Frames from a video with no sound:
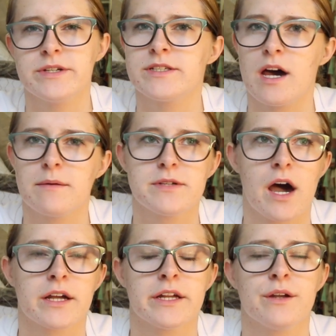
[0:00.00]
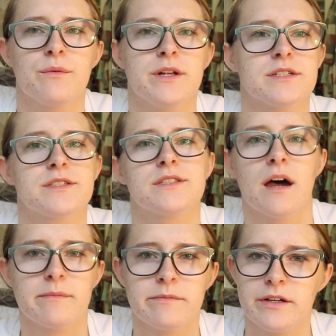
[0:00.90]
We stopped talking. We just
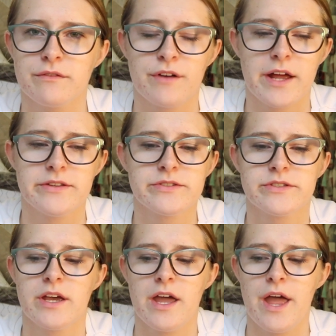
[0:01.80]
stopped being friends.